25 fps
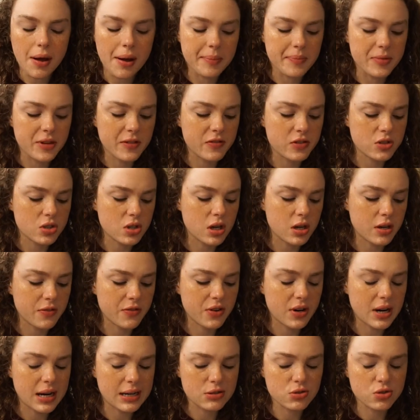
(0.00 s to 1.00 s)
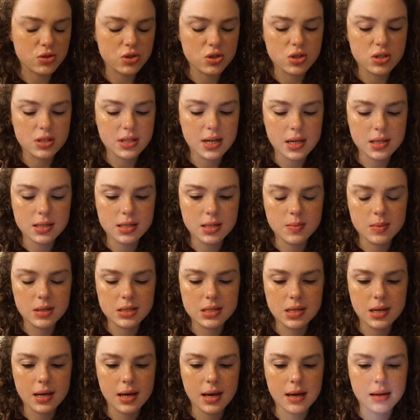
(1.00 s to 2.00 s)
Um, the photographer actually just texted me
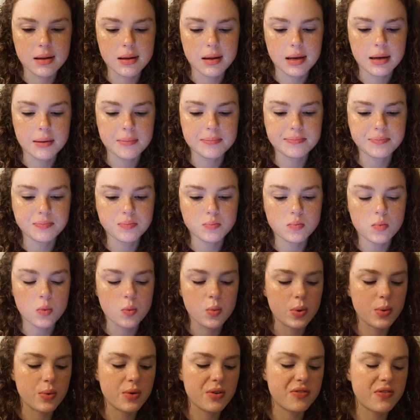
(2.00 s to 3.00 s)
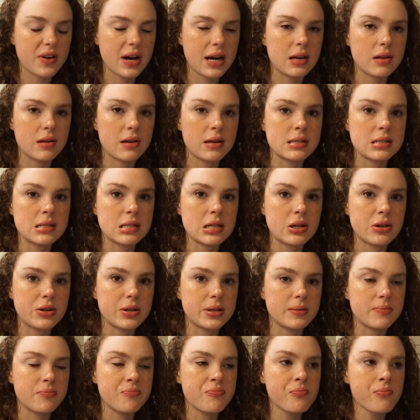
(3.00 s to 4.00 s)
today, and like we were finalizing
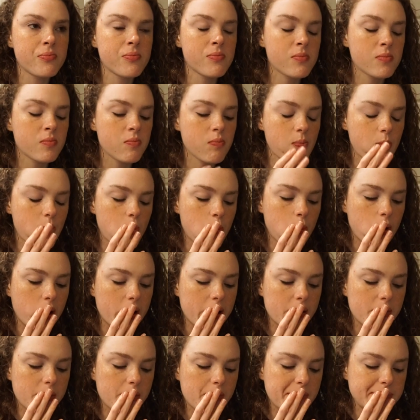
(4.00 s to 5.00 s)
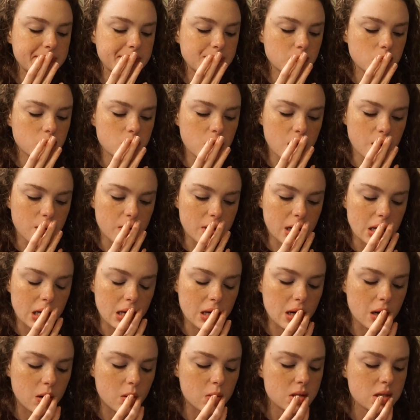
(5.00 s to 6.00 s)
on like where we're gonna
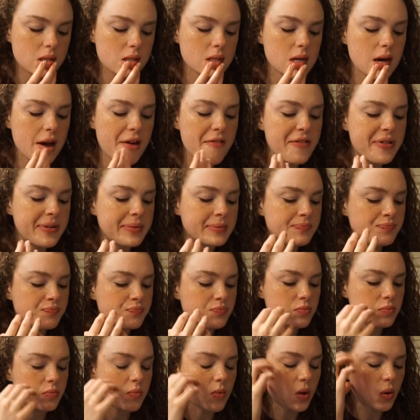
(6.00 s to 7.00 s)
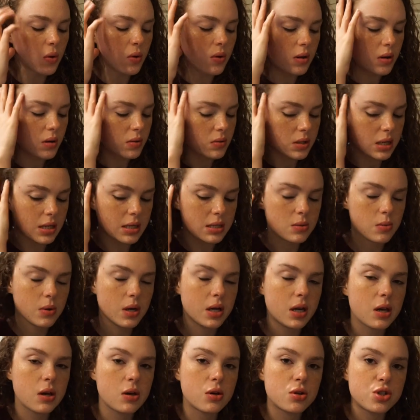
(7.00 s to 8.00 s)
go and stuff, because we're
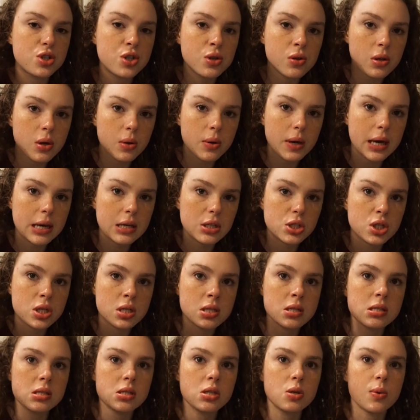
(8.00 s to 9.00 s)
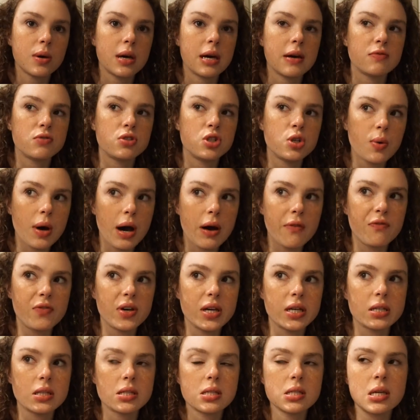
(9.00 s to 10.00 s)
gonna go to two locations, so we have two
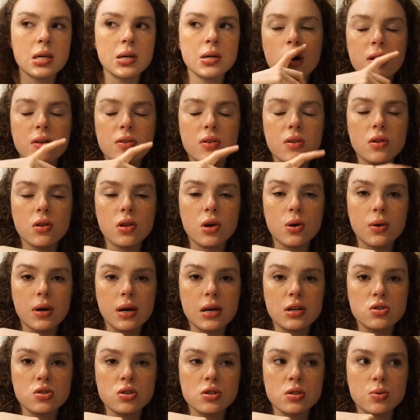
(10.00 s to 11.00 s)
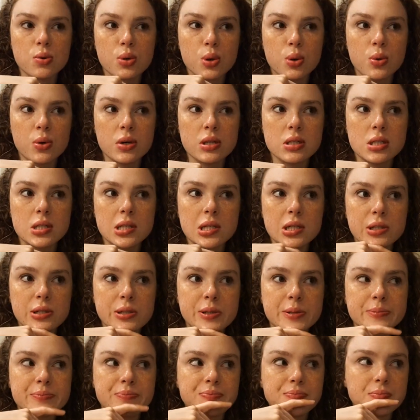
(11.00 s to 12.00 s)
outfits. One of the locations we're going
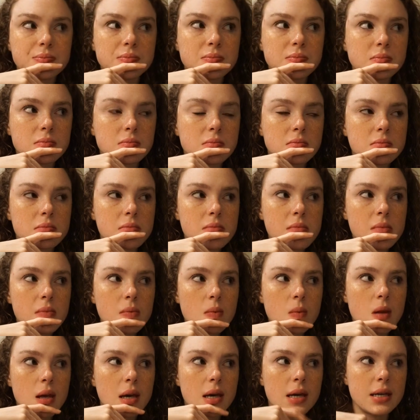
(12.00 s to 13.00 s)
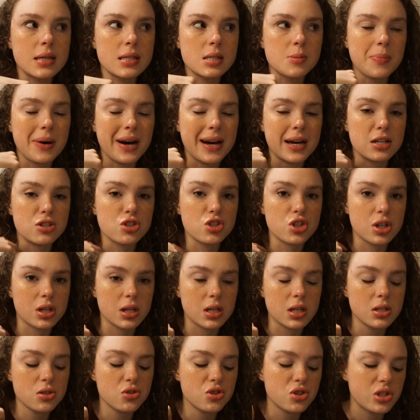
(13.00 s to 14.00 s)
to is by a
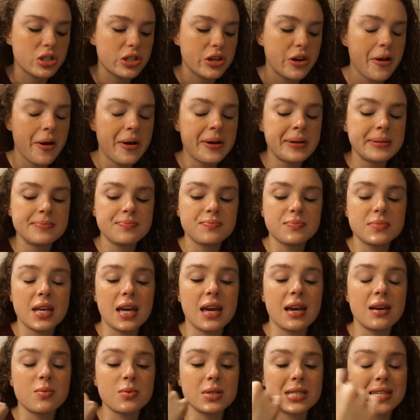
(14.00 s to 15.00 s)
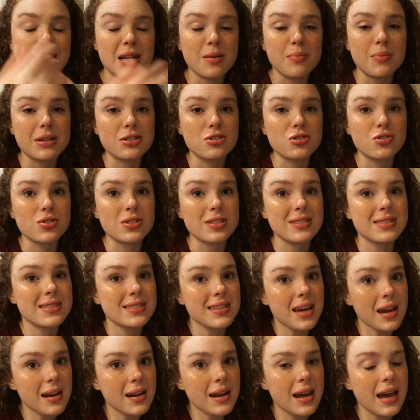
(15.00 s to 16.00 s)
church, and we're taking pictures on
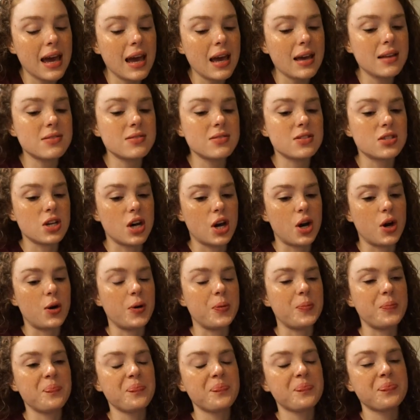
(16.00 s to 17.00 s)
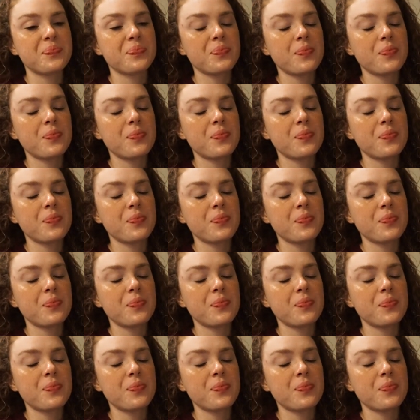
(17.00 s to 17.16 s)
Sunday, and so